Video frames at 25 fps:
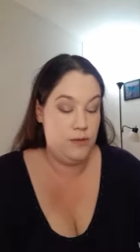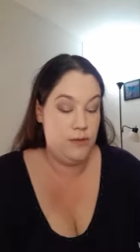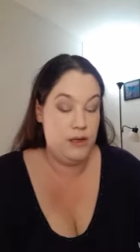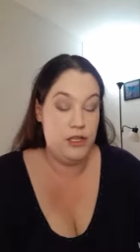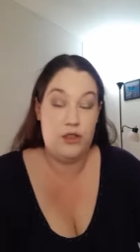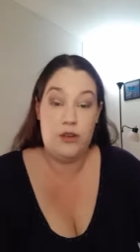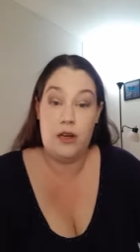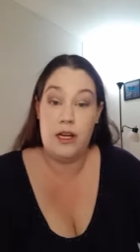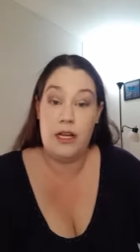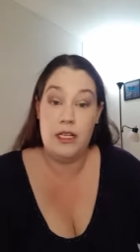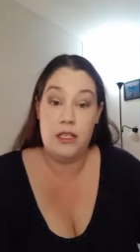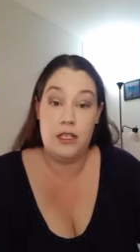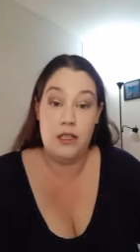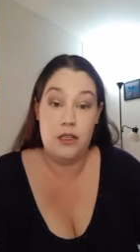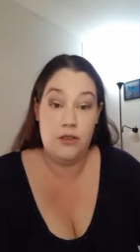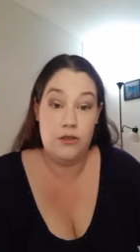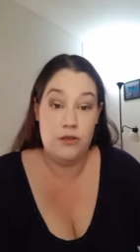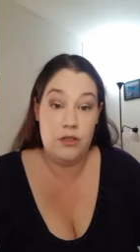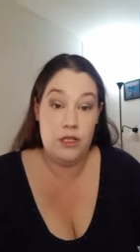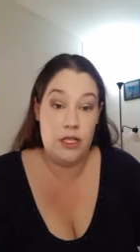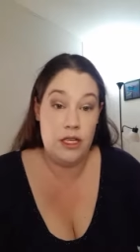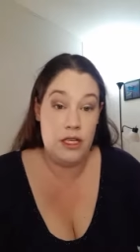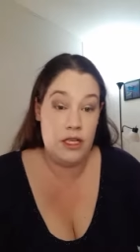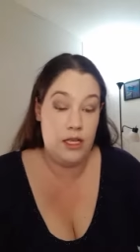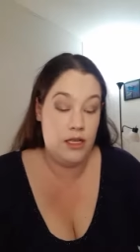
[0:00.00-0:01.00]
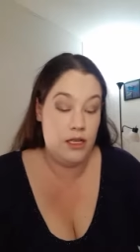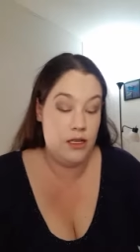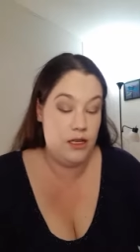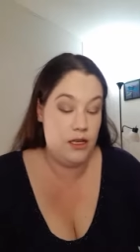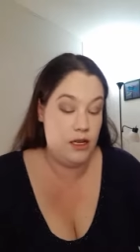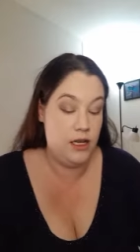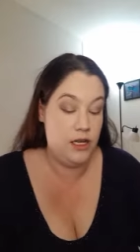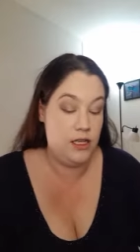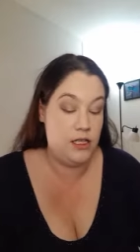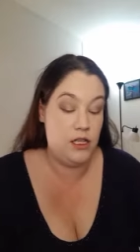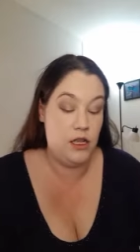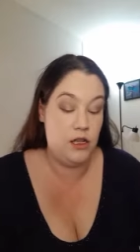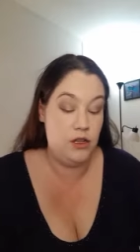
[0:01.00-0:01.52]
to be translucent.
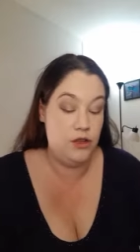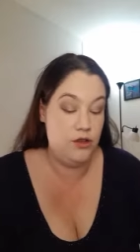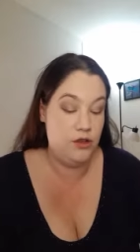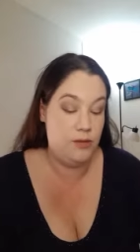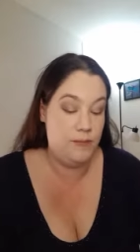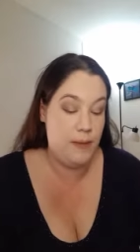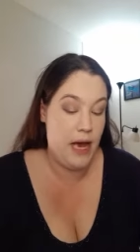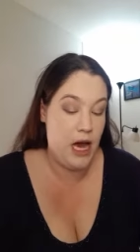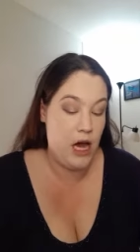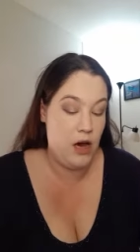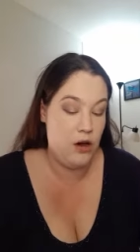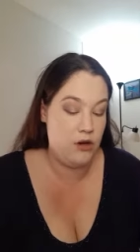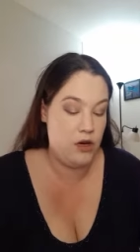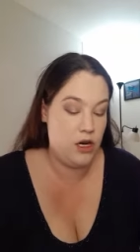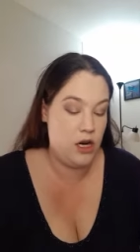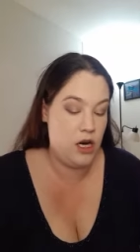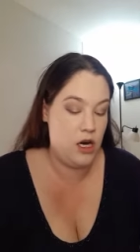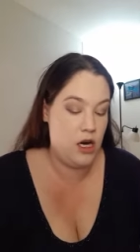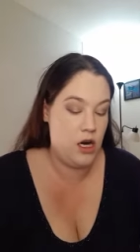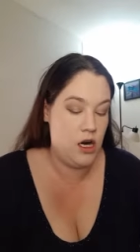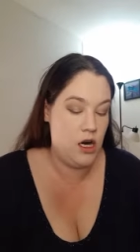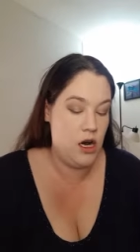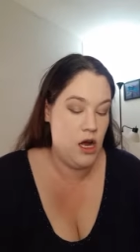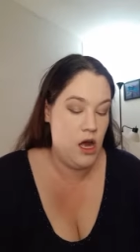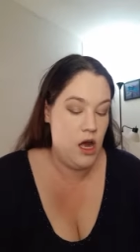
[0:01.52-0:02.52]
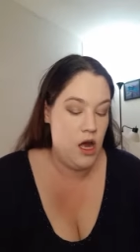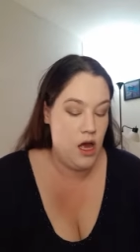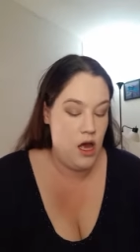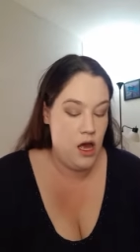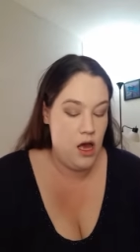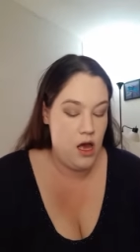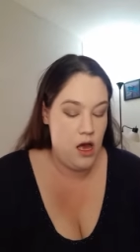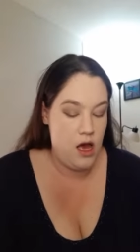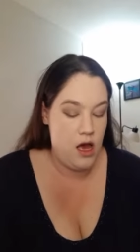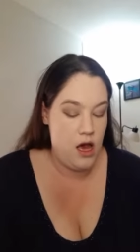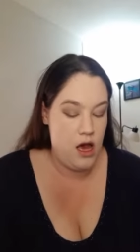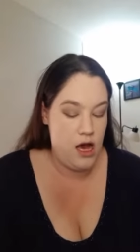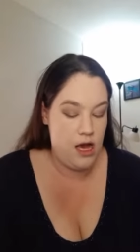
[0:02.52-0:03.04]
It's a loose powder.
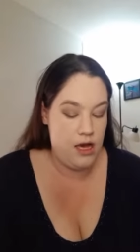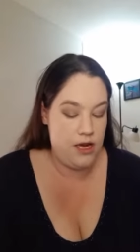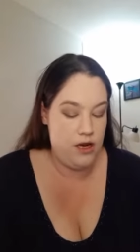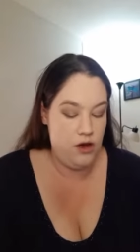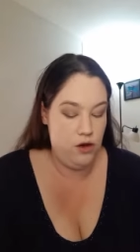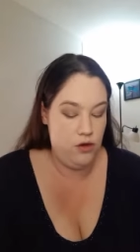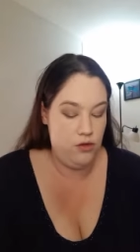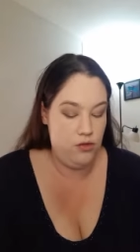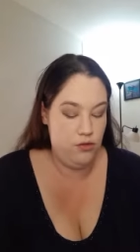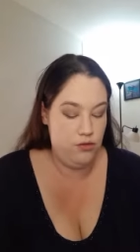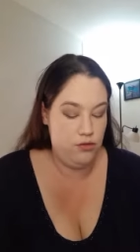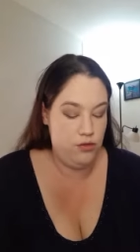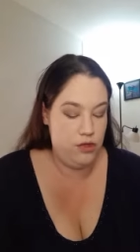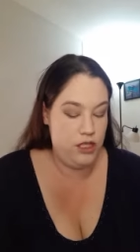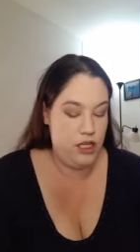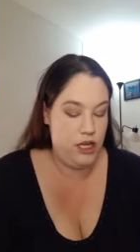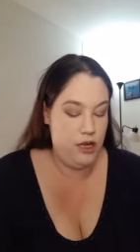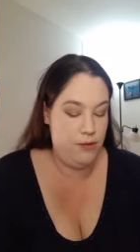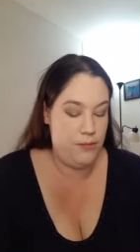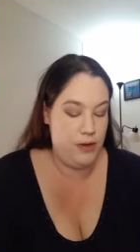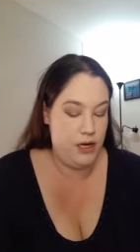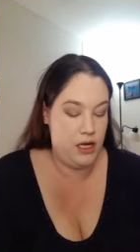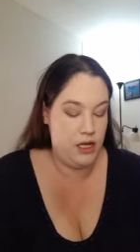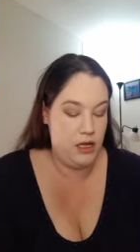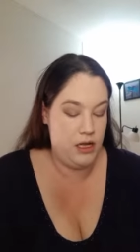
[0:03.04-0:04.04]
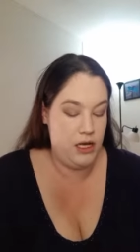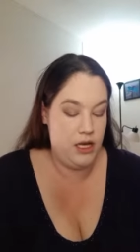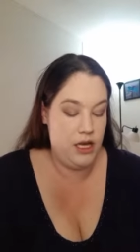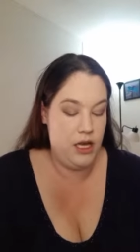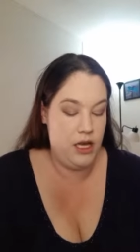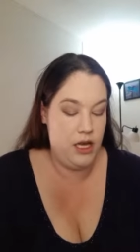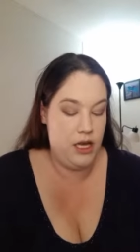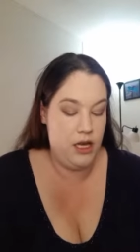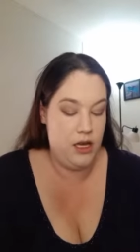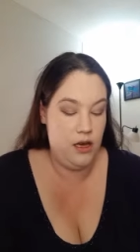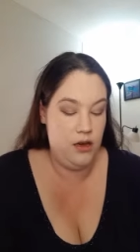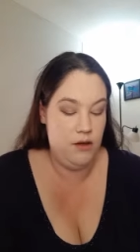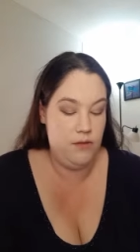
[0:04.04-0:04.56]
I don't
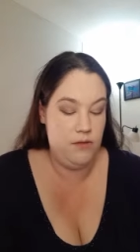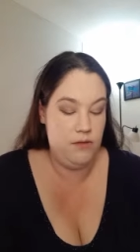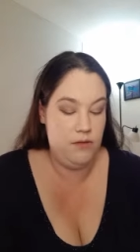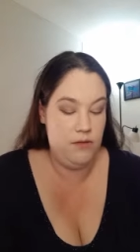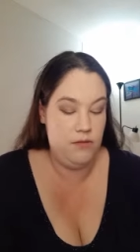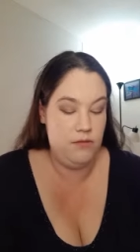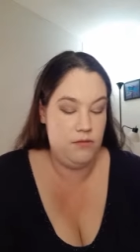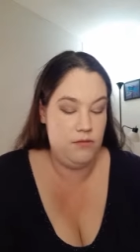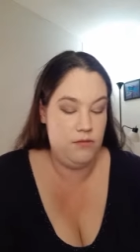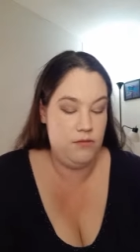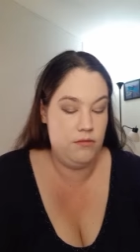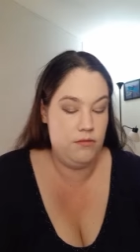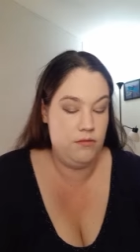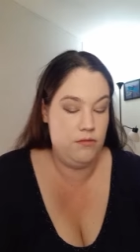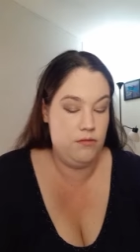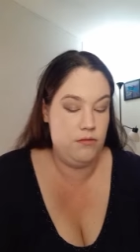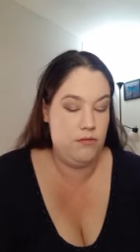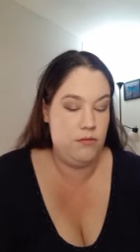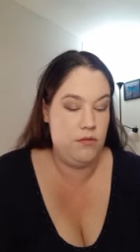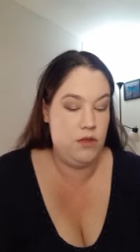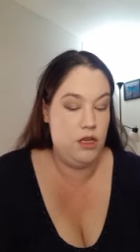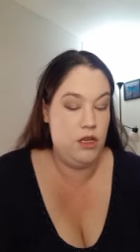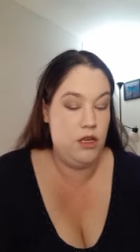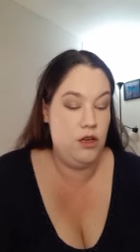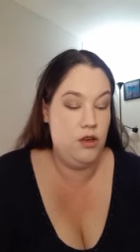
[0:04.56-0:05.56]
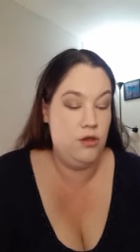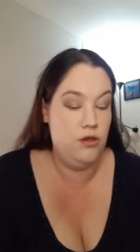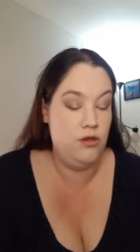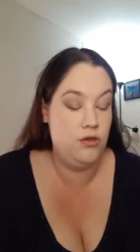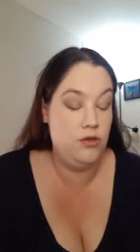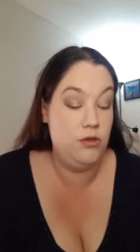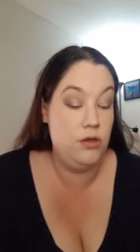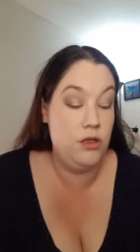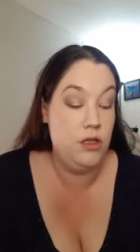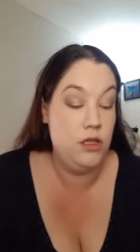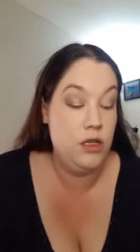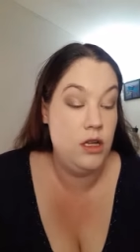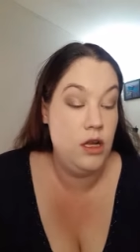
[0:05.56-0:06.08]
typically
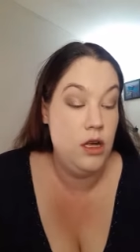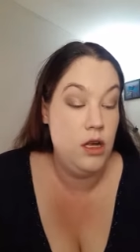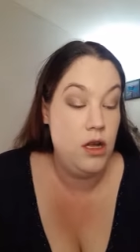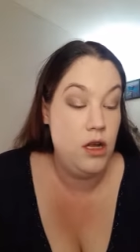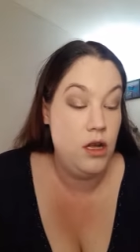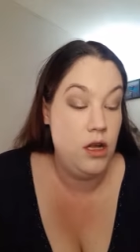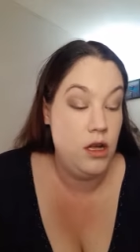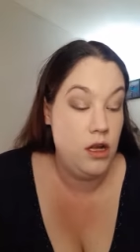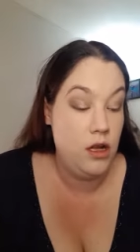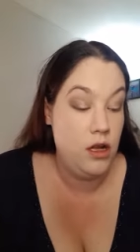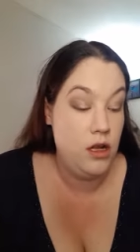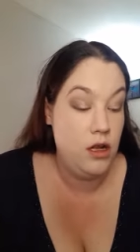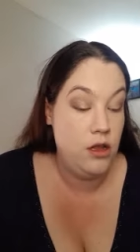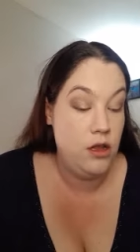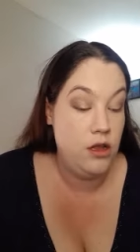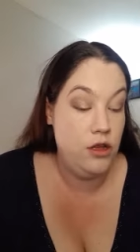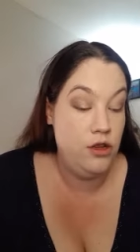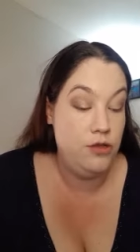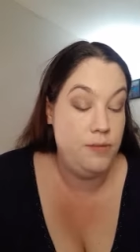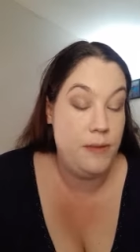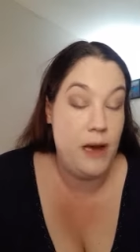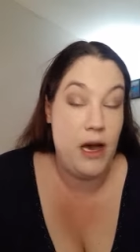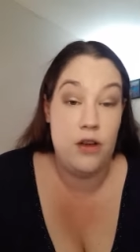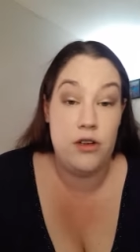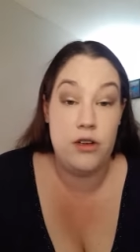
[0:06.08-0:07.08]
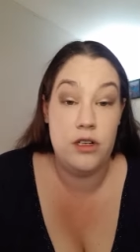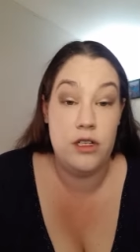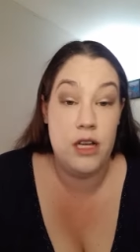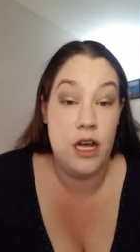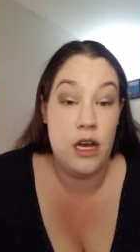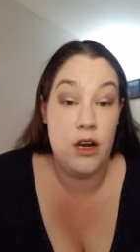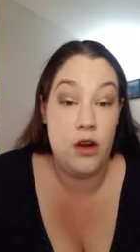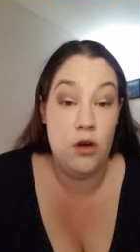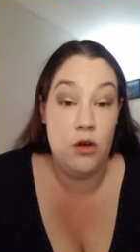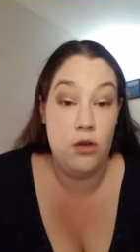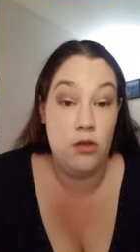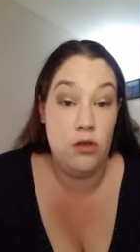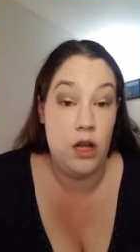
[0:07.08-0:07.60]
use loose powders.
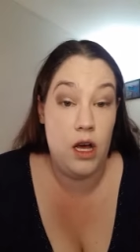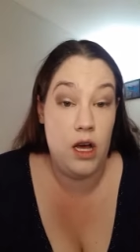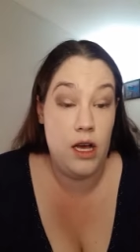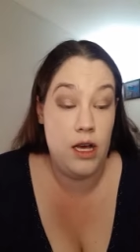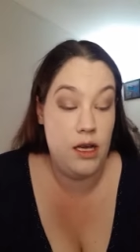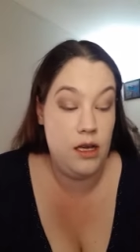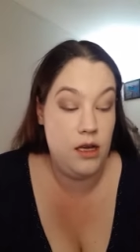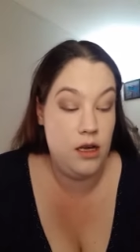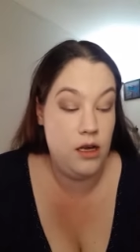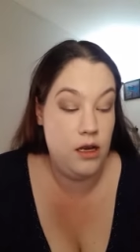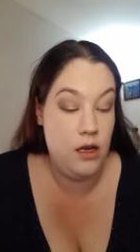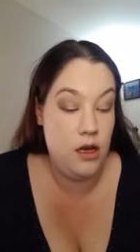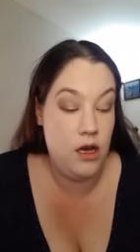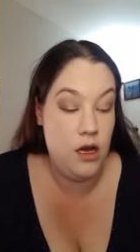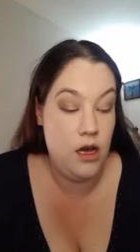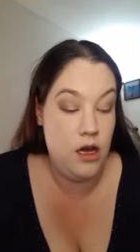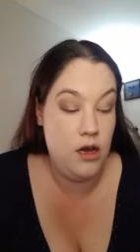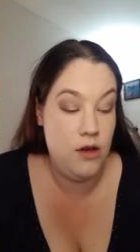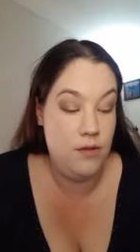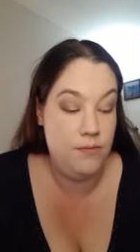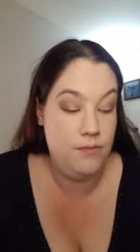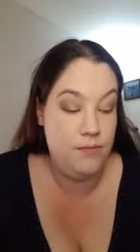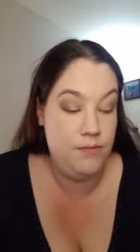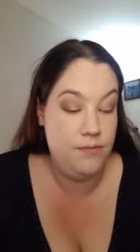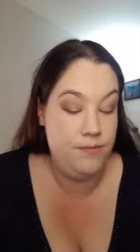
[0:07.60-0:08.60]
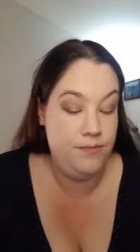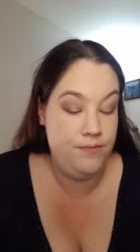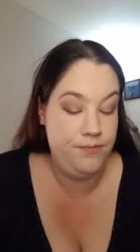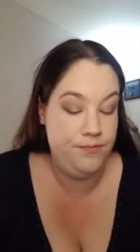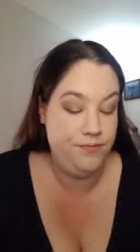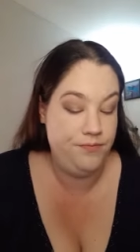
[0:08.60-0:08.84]
Not a whole lot. Um,